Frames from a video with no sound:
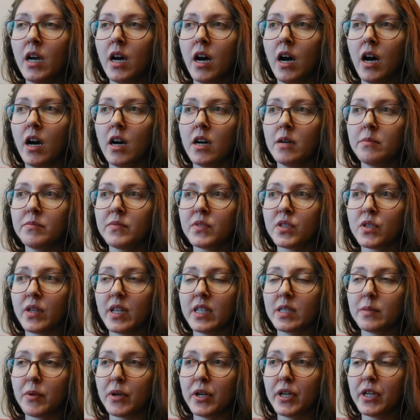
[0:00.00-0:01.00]
um, so
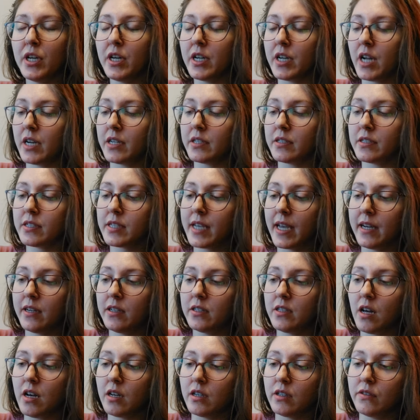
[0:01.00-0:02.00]
that's pretty good on a
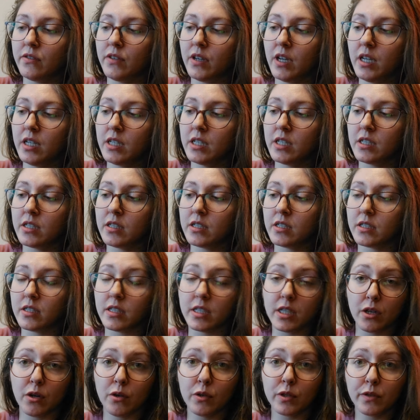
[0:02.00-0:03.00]
scale of
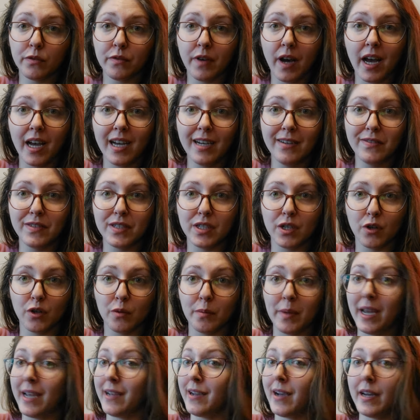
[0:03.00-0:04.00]
zero to five, zero
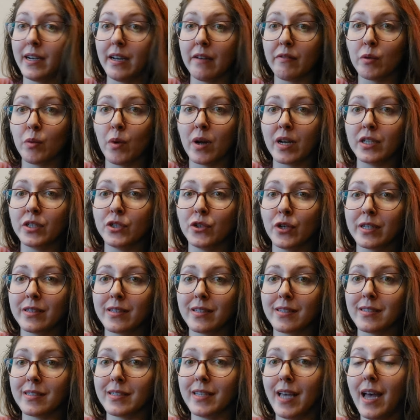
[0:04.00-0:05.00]
being I never want to drink
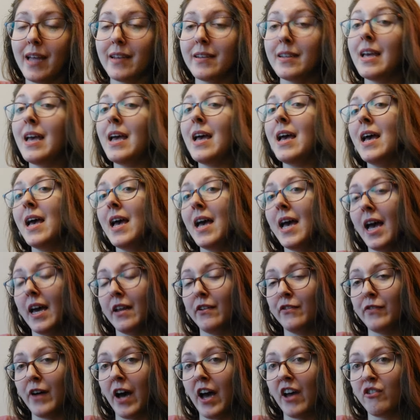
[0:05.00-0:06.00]
this again,
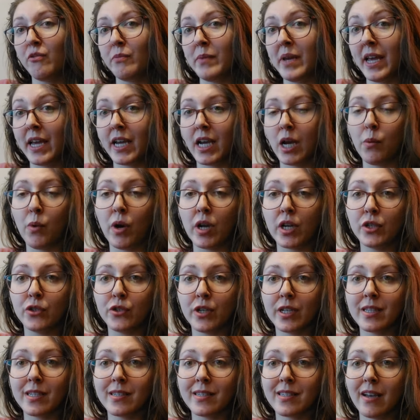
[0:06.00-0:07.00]
and five being I want to
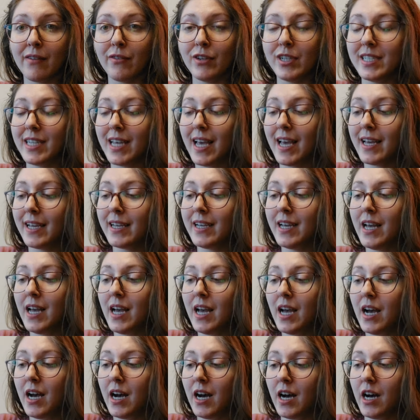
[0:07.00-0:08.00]
drink this every day.
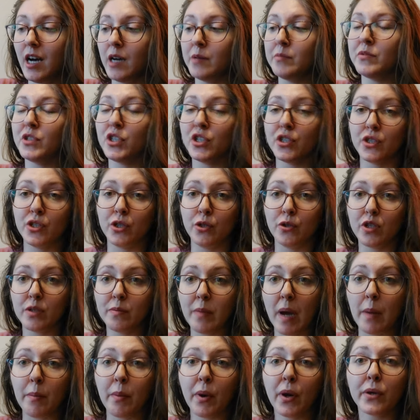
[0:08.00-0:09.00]
Um, just due to
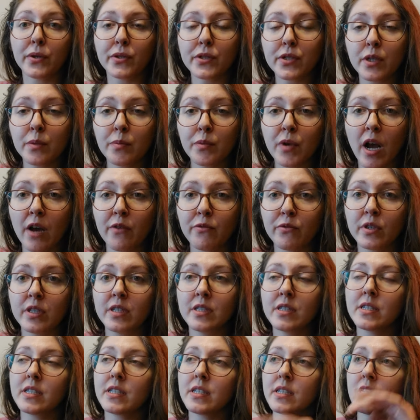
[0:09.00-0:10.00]
my personal
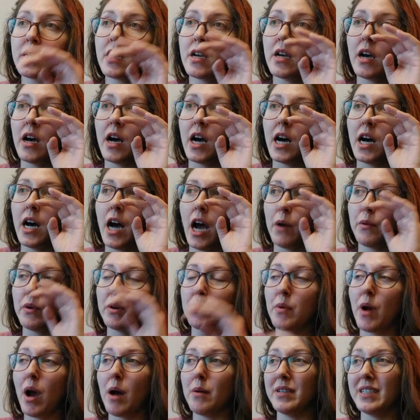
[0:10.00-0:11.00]
preference, uh, I
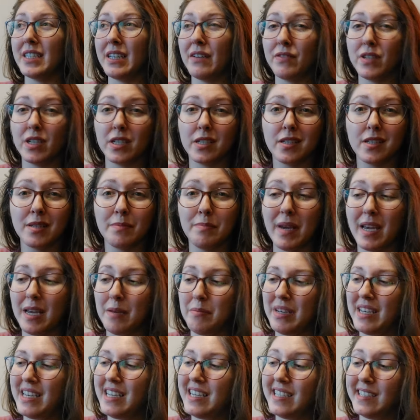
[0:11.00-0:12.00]
would probably give this
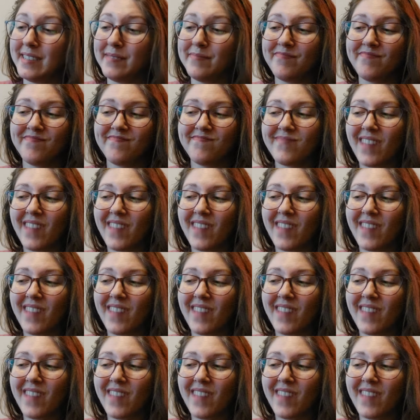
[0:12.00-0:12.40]
maybe